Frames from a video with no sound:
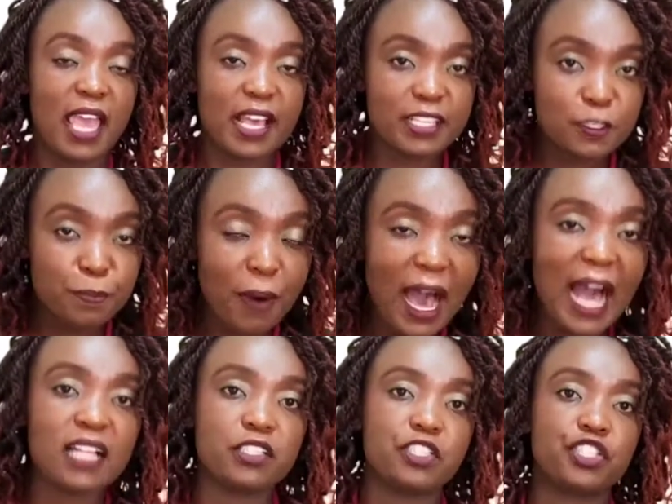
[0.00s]

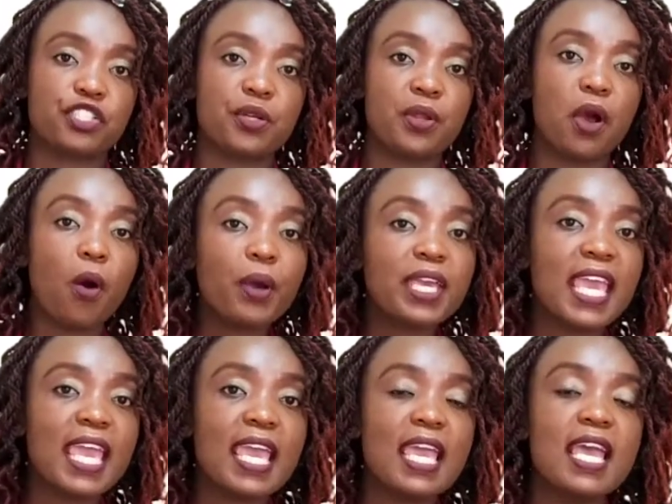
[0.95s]
Expulsion,
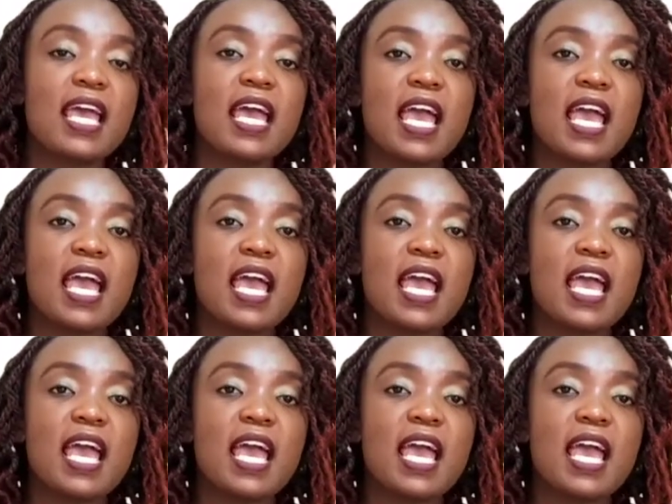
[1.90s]
okay?